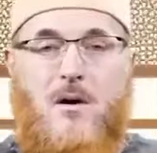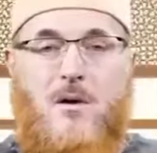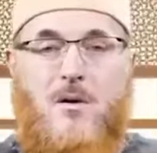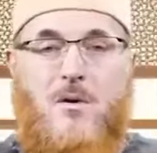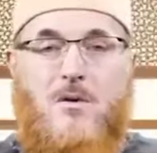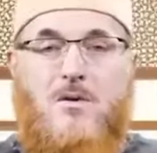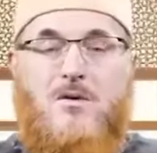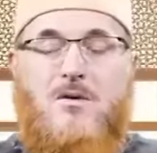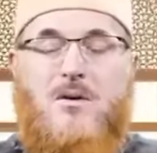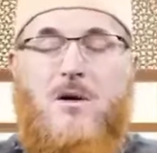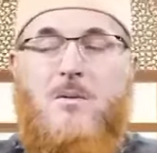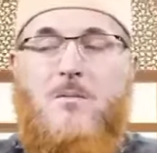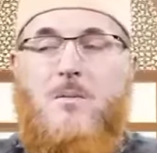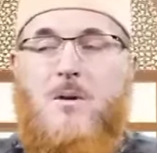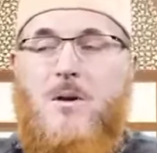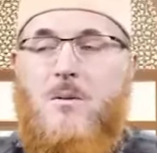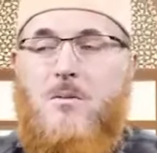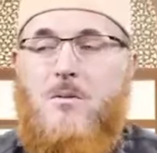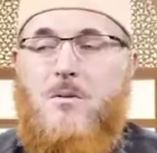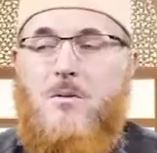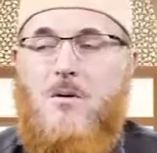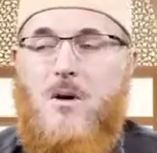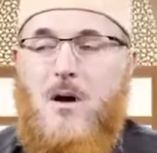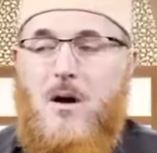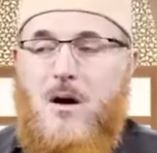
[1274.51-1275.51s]
Or some
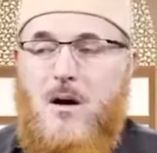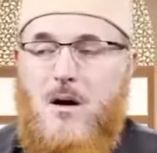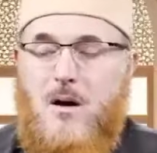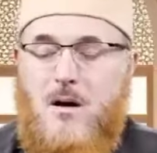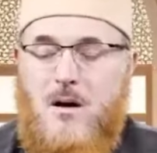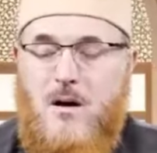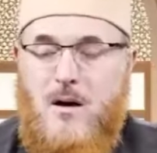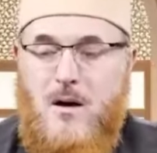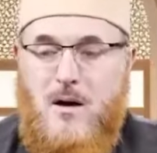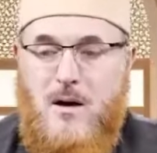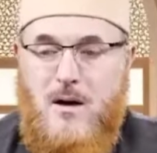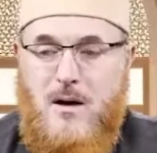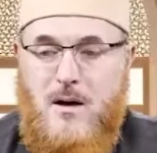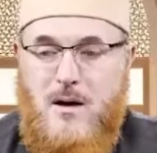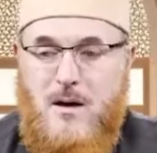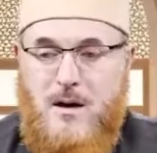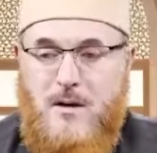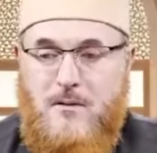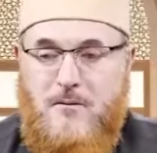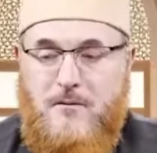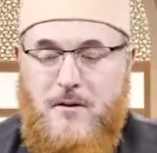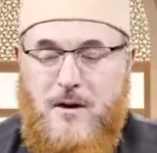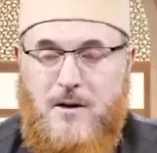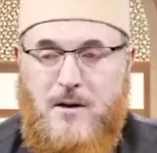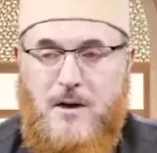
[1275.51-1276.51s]
people who are
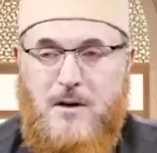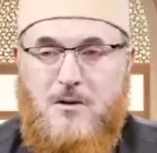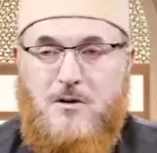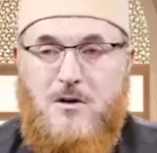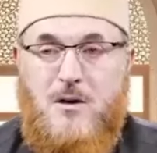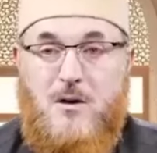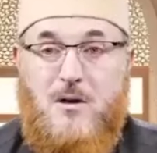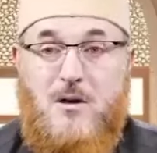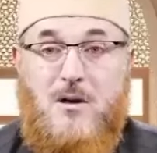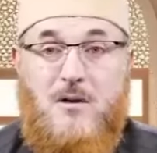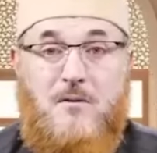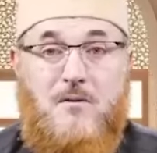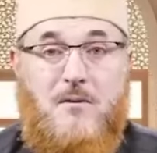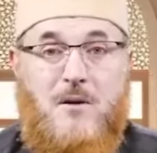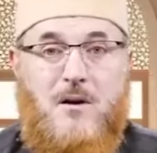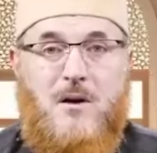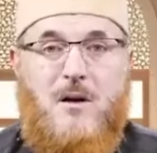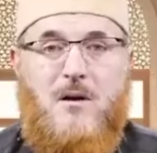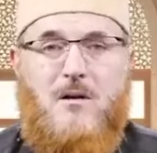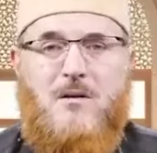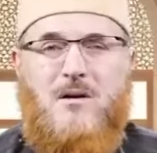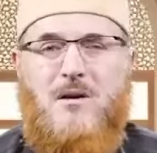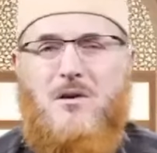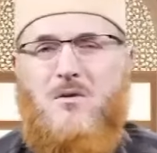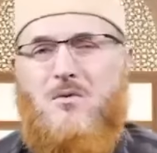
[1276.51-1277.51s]
in financial
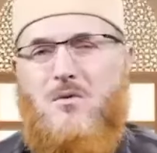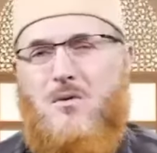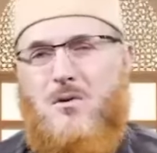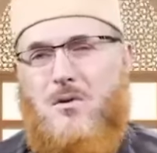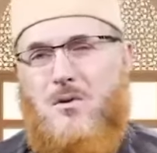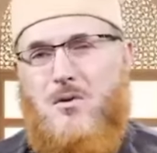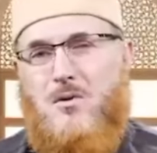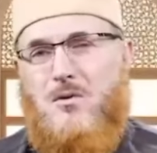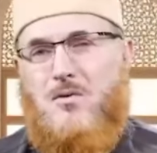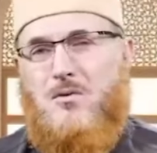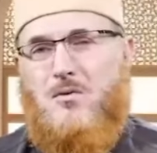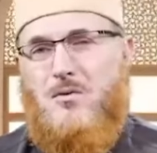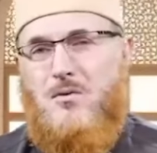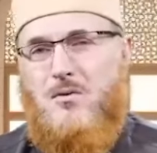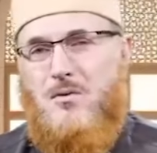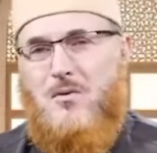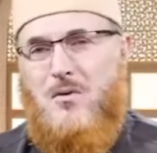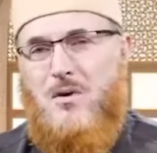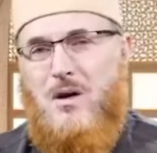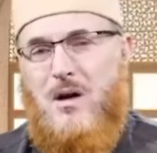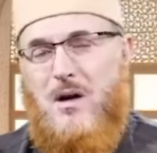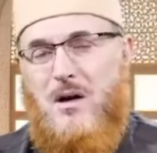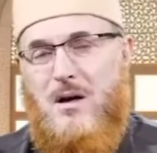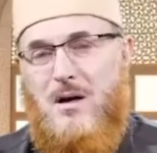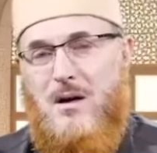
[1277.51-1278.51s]
difficulty will go
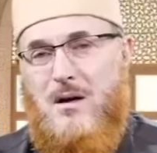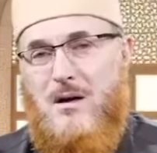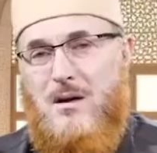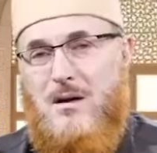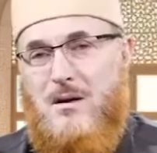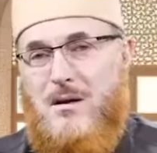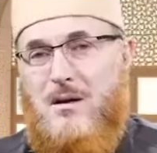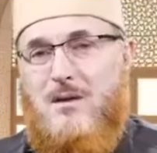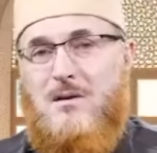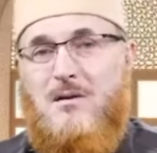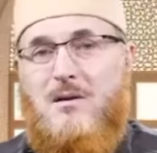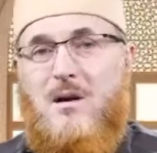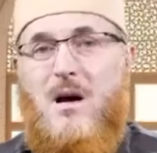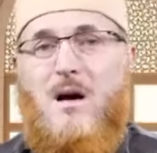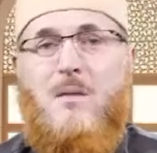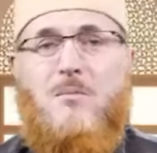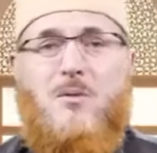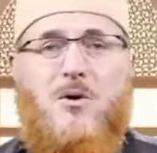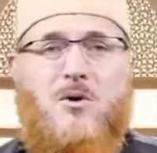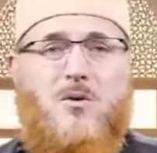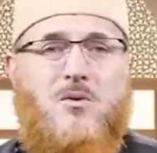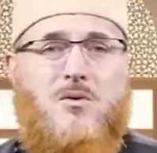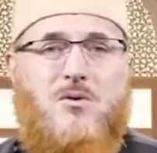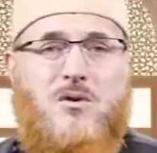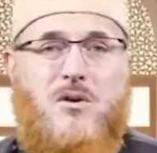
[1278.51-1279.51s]
to this guy
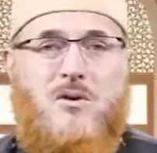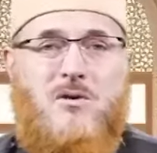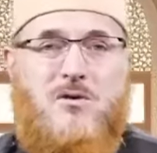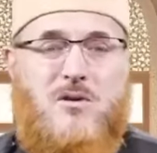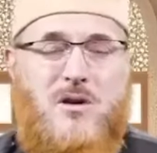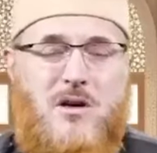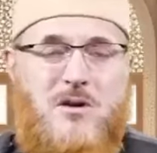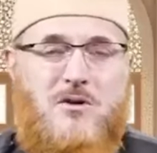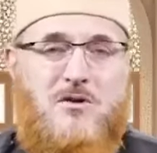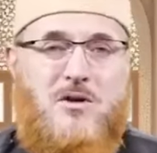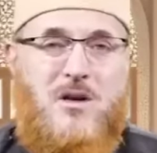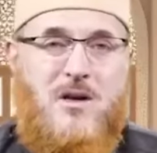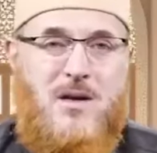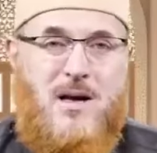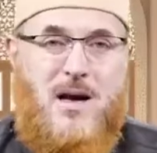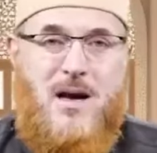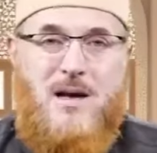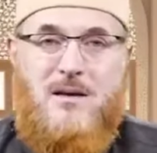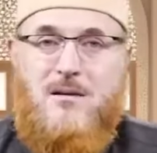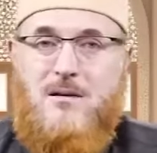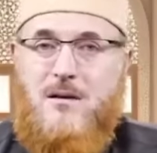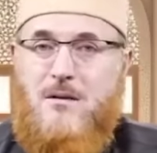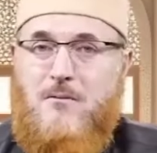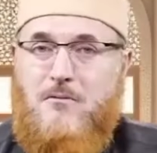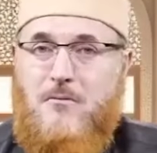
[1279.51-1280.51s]
because he's rich and
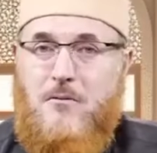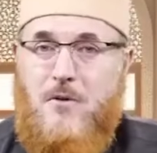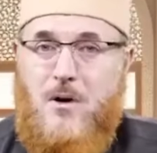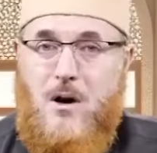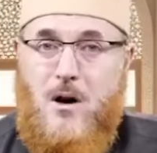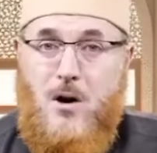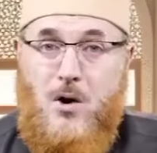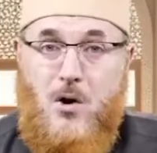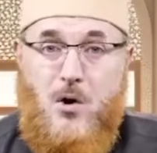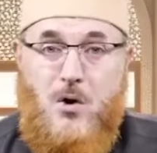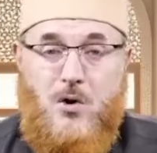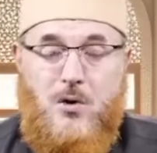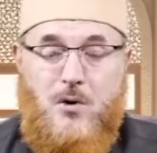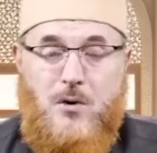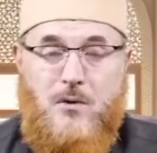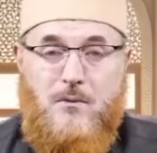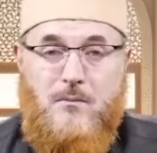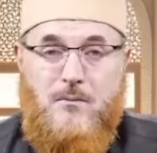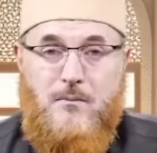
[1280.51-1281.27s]
ask him for a loan.